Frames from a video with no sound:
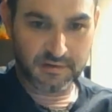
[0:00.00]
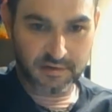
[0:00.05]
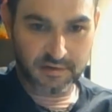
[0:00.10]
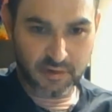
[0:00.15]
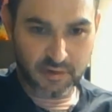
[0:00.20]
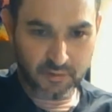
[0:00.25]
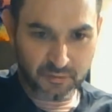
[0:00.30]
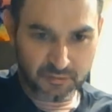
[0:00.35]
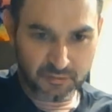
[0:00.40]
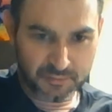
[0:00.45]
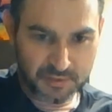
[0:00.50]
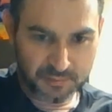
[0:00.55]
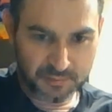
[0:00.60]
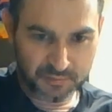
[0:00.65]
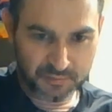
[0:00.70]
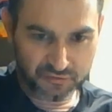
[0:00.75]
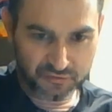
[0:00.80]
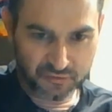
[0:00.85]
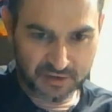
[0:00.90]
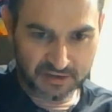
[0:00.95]
Oh, there are people
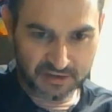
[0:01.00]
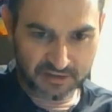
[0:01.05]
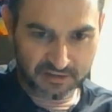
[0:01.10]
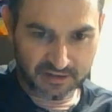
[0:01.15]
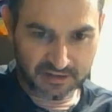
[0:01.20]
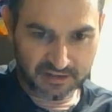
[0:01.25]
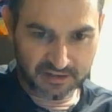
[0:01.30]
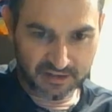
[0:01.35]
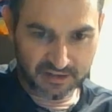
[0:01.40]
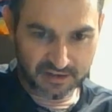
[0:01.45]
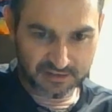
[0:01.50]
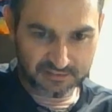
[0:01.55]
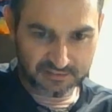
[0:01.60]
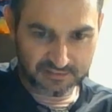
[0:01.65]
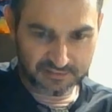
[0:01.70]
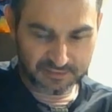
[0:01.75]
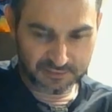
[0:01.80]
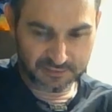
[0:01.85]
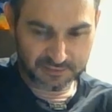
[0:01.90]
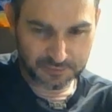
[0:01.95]
joining and I can't
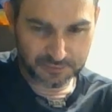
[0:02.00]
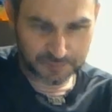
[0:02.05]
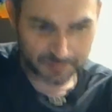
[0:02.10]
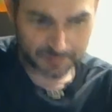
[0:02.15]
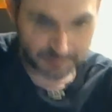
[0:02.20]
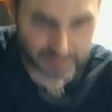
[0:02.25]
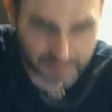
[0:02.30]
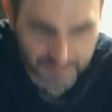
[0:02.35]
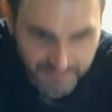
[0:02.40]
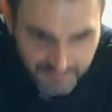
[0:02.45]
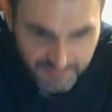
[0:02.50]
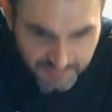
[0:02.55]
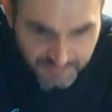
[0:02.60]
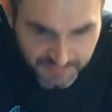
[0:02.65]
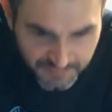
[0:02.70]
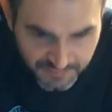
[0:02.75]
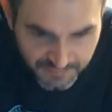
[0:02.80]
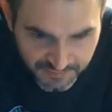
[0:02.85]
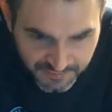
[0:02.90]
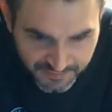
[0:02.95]
see who.
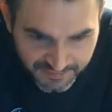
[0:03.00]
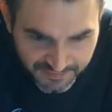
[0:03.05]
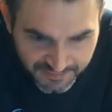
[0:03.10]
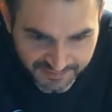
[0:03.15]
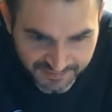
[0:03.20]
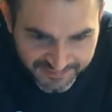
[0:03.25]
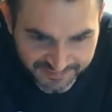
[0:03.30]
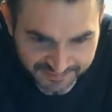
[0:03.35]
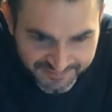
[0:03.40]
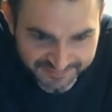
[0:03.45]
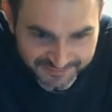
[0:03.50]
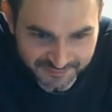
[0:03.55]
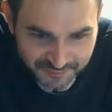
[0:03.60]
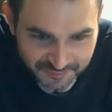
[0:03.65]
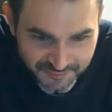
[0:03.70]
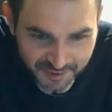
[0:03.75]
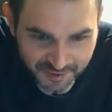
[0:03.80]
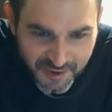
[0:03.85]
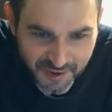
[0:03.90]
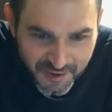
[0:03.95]
It is
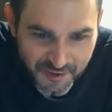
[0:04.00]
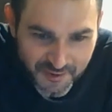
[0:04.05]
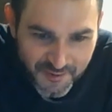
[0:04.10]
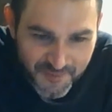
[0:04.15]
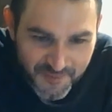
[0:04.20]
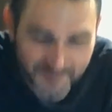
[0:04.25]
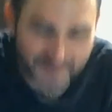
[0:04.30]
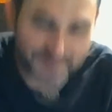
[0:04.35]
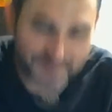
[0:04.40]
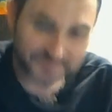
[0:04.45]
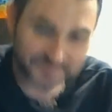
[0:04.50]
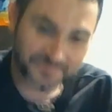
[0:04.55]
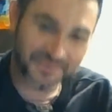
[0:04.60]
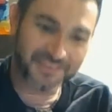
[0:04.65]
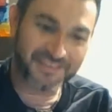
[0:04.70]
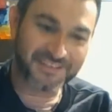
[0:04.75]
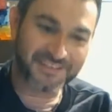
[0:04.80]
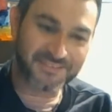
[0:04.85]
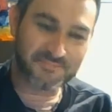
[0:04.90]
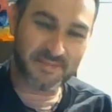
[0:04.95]
too. Oh,
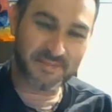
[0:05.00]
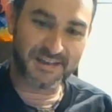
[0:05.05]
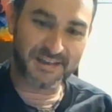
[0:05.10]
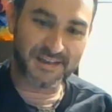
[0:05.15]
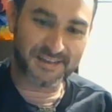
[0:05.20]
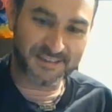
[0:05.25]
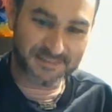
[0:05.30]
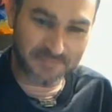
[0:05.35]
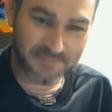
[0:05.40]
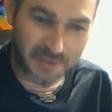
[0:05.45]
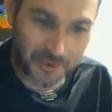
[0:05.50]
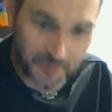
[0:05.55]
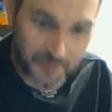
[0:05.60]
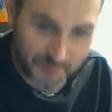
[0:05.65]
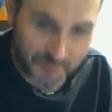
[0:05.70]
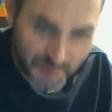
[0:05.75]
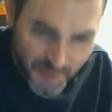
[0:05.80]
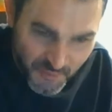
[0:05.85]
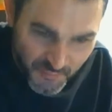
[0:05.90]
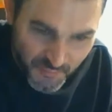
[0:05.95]
that's my old
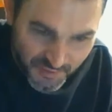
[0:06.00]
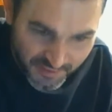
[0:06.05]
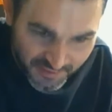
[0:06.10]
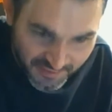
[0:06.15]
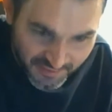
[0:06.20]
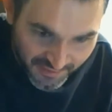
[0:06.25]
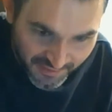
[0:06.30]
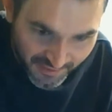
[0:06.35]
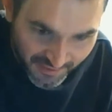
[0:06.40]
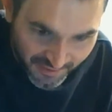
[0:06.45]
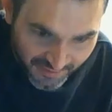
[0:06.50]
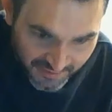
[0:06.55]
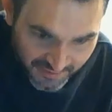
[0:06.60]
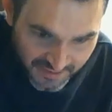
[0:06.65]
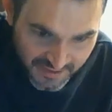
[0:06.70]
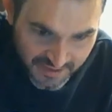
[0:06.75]
coworker there.